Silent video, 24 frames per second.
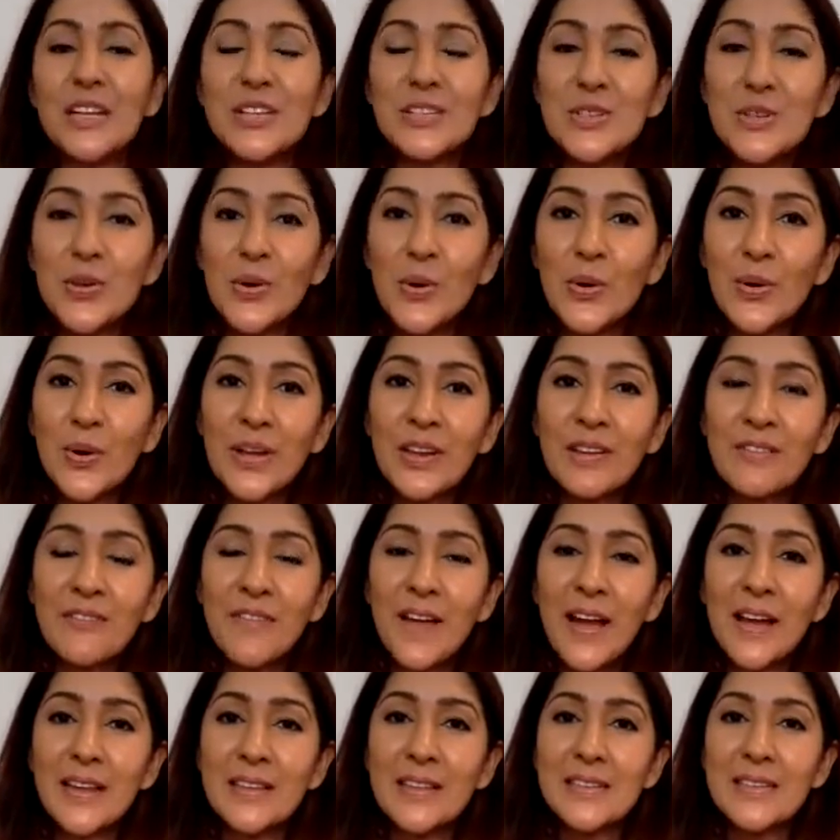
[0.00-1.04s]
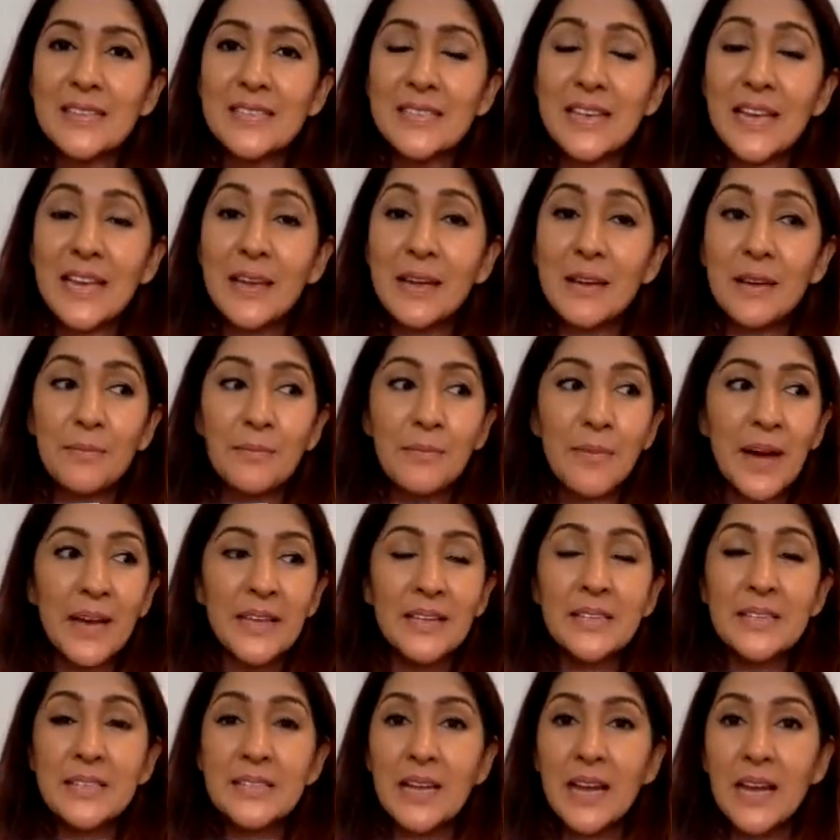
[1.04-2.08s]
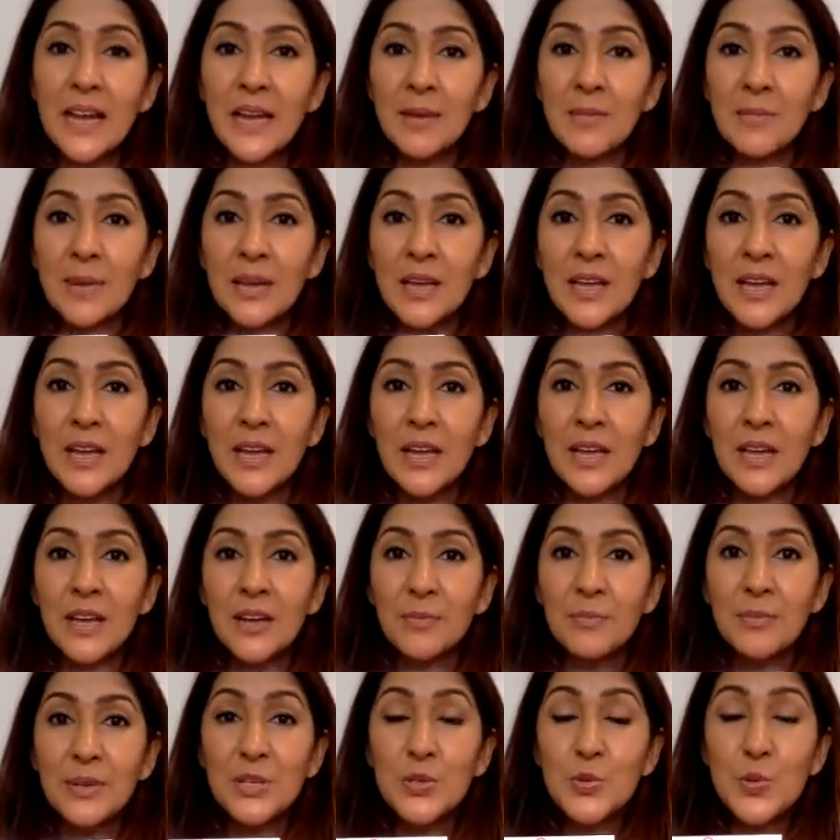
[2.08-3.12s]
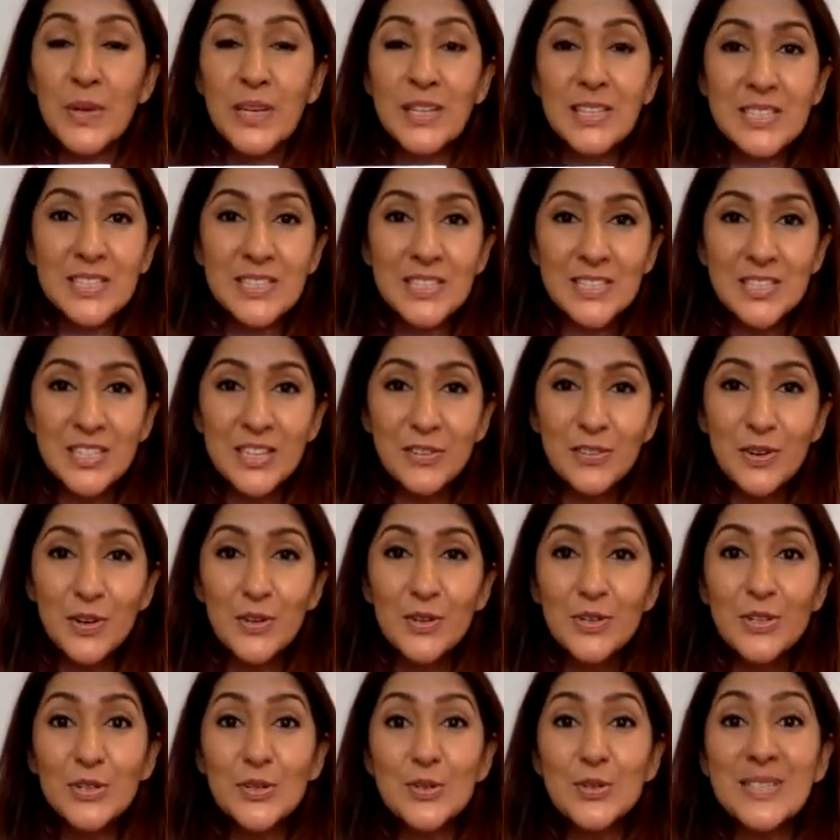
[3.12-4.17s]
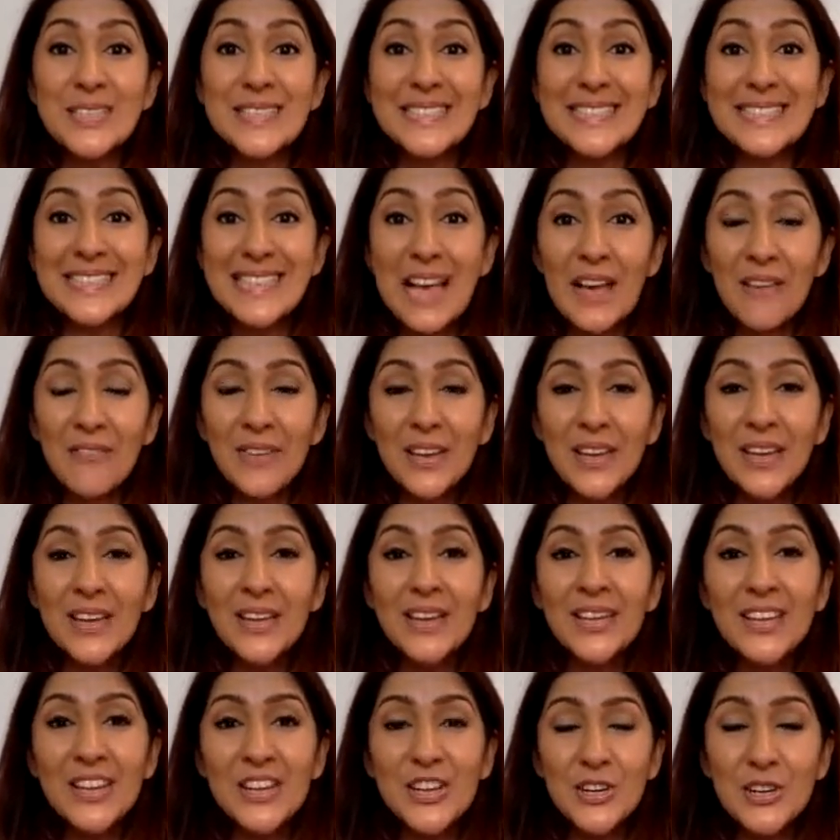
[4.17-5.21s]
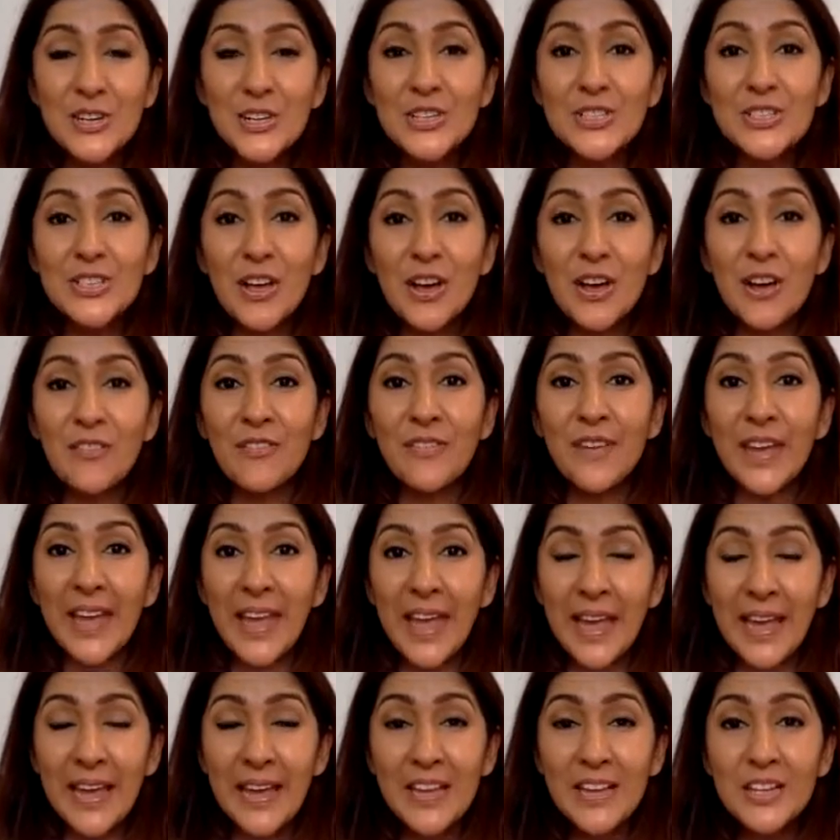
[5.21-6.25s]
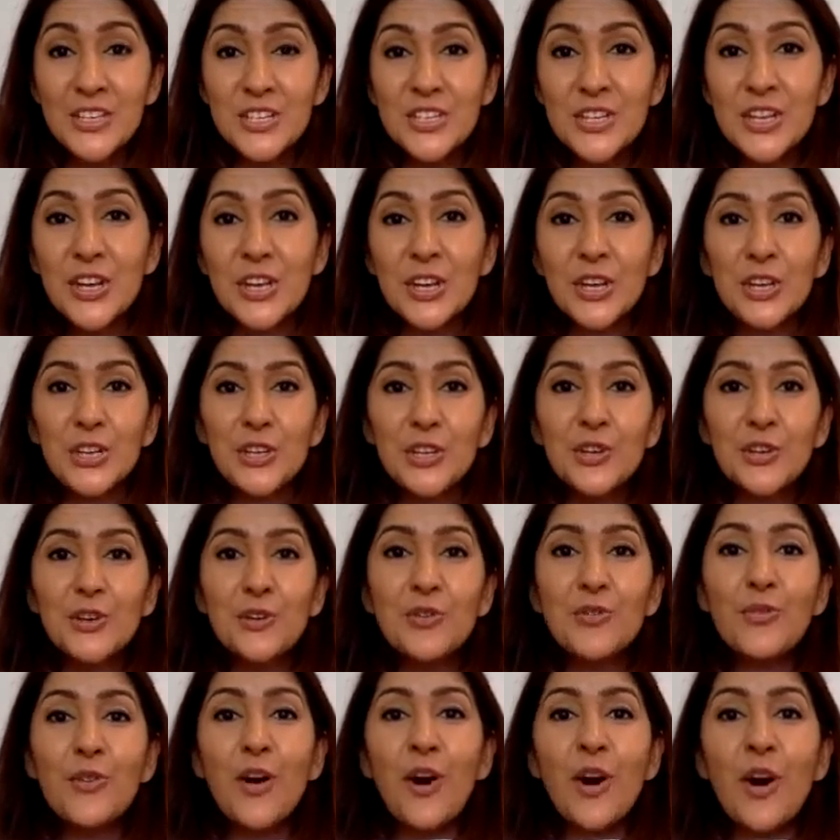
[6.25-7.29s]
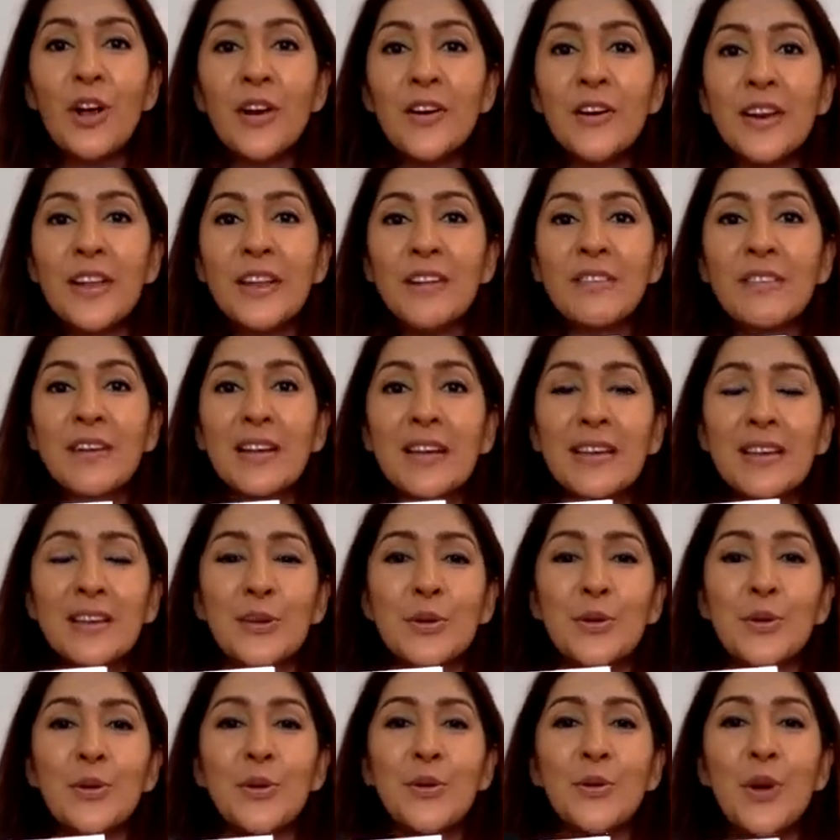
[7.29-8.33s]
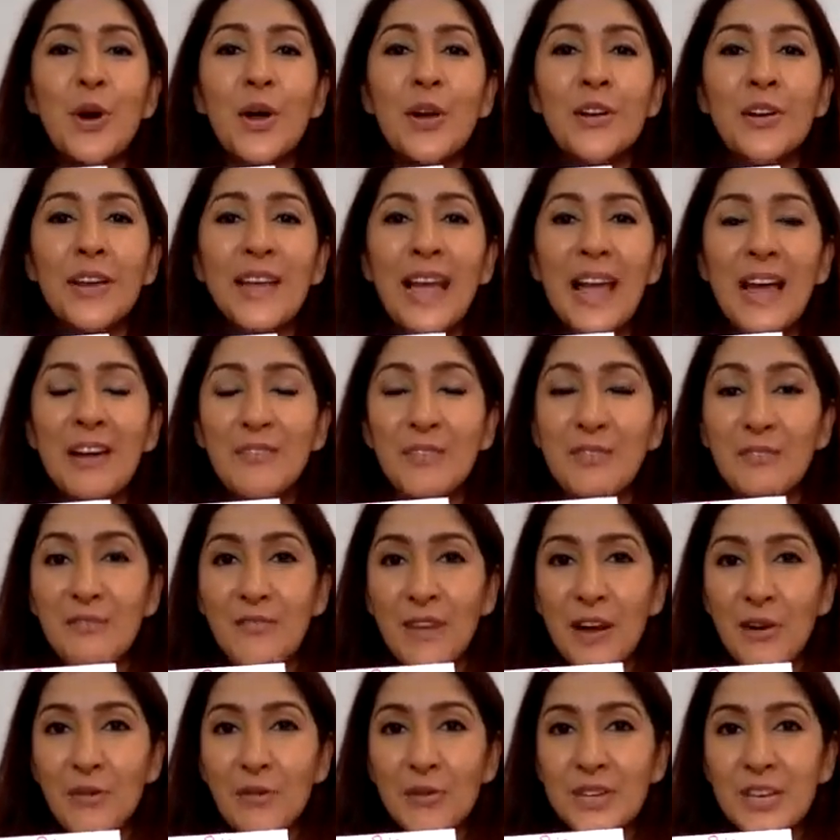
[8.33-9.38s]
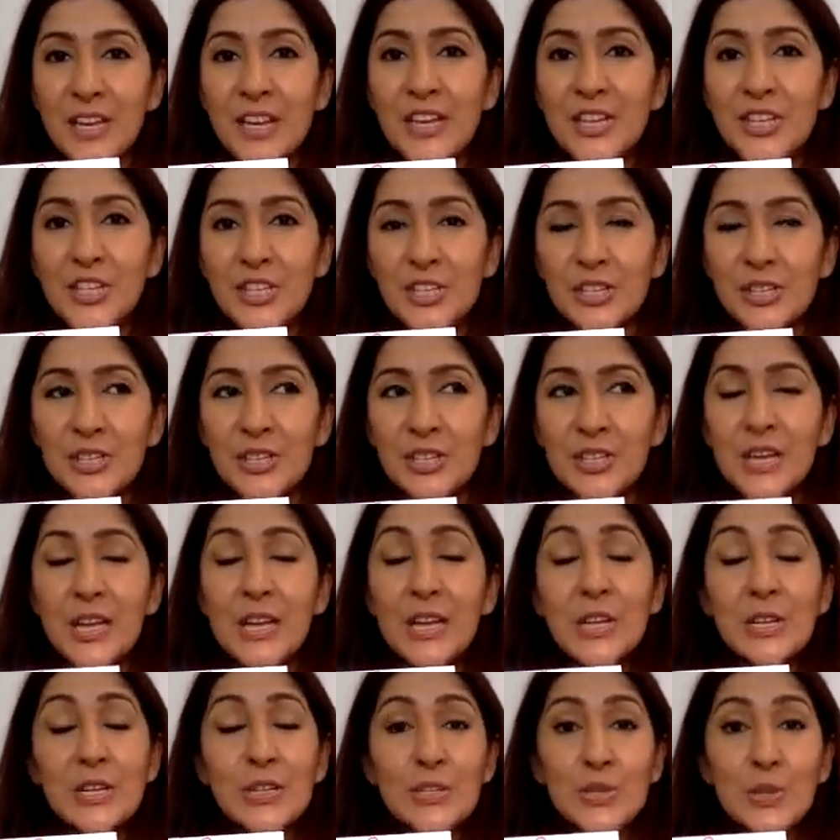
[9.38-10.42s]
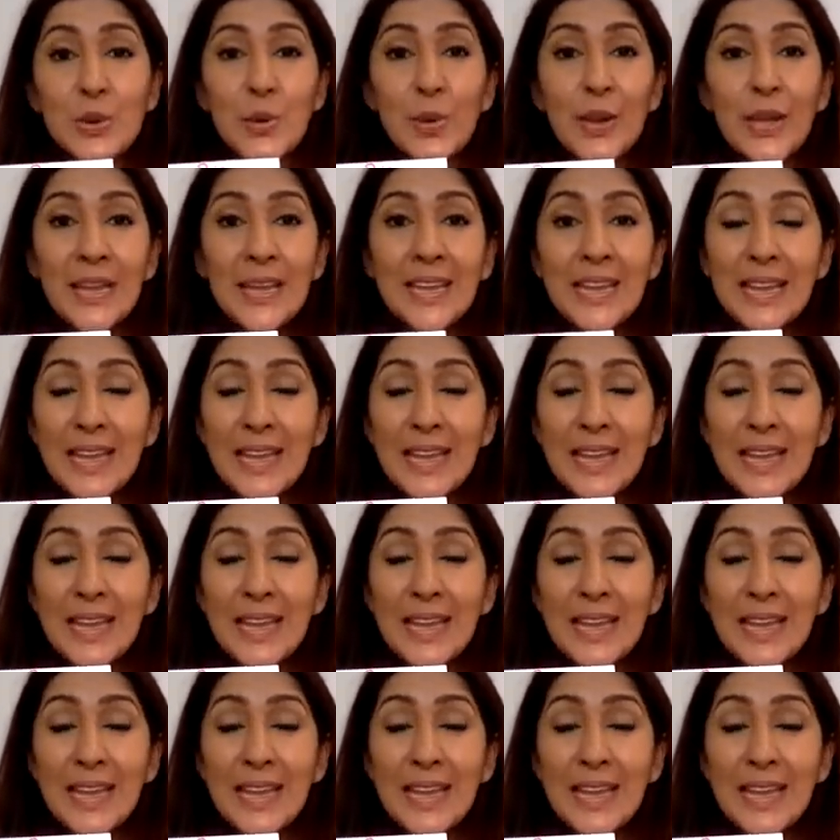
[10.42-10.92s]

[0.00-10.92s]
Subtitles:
So in fact, they say by the time between 0 to 7 years of age, you already have a foundation. So